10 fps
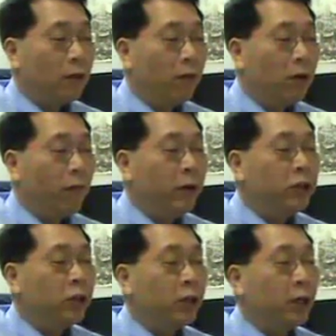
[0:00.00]
well,
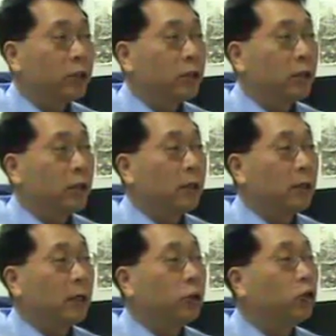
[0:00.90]
raising
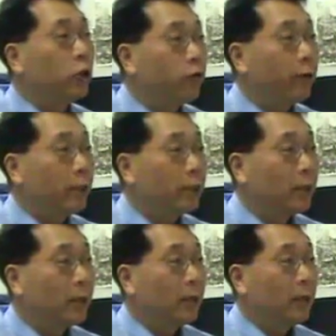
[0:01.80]
the exchange rate
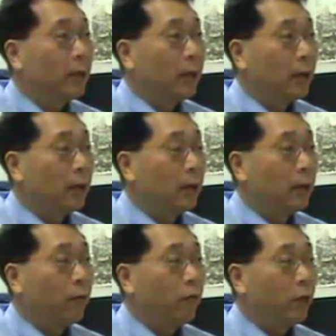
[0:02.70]

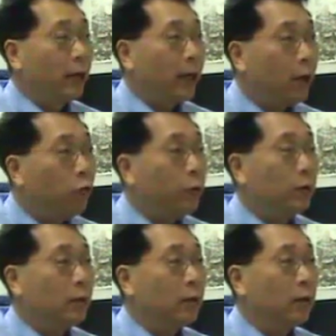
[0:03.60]
would help
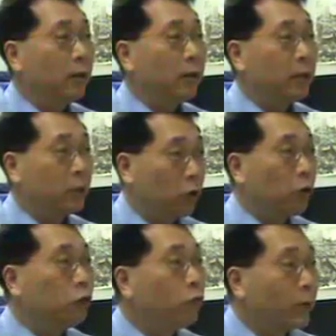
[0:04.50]
its
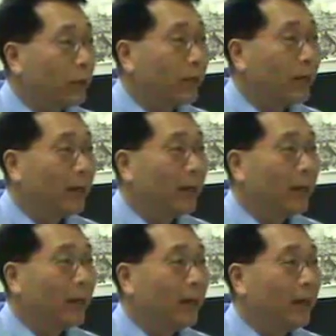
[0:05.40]
consumers,
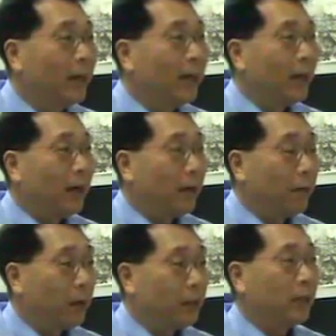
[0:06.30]

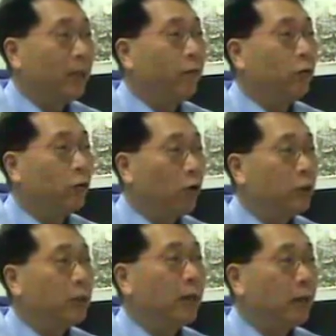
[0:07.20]
but it will
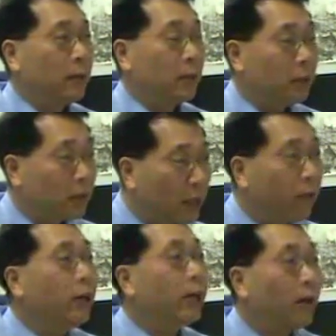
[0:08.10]
not
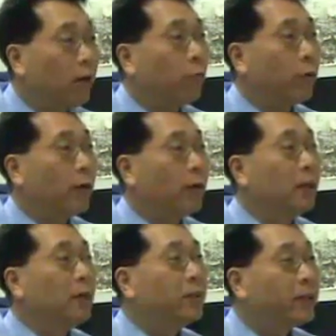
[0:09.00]
necessarily help
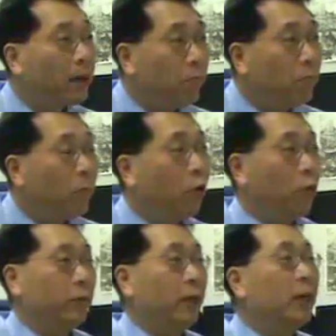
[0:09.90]
some
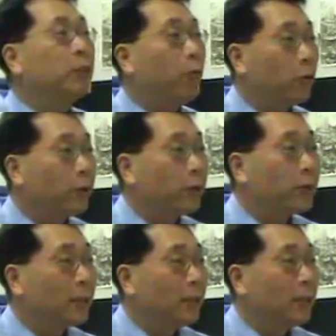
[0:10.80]
of the exporters.